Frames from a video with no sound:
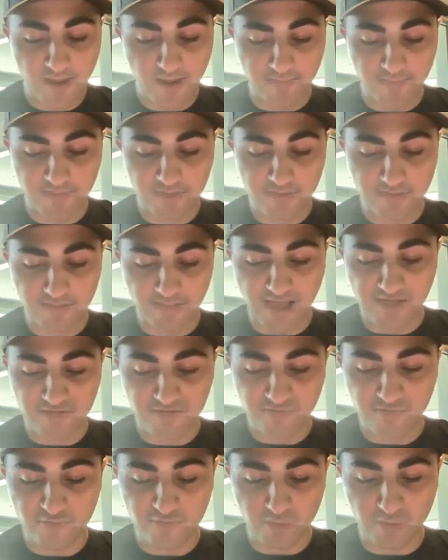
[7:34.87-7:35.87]
And these
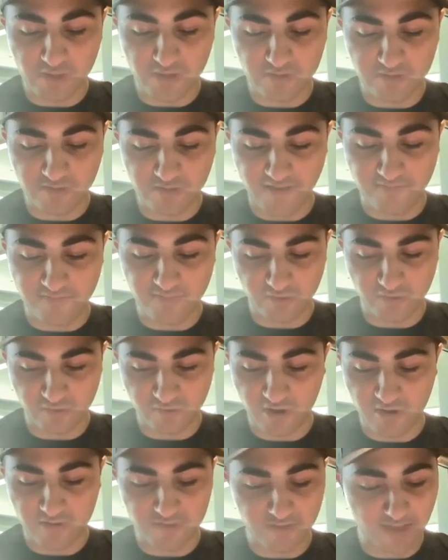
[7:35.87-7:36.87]
last few weeks, I've been
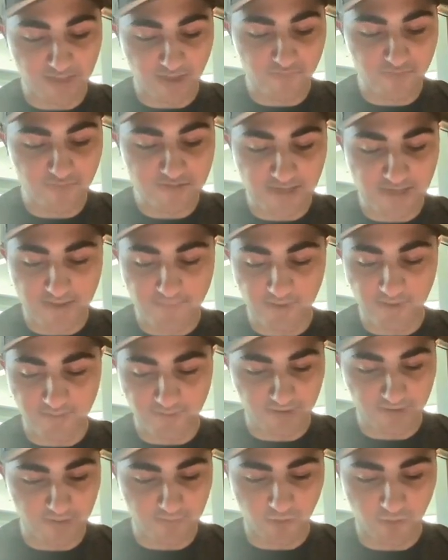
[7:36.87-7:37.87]
struggling every time I
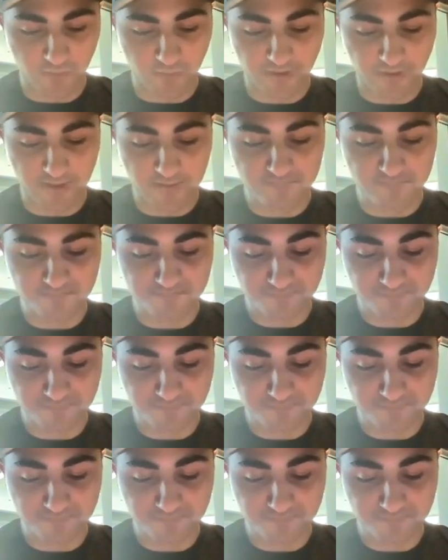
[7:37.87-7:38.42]
think about that.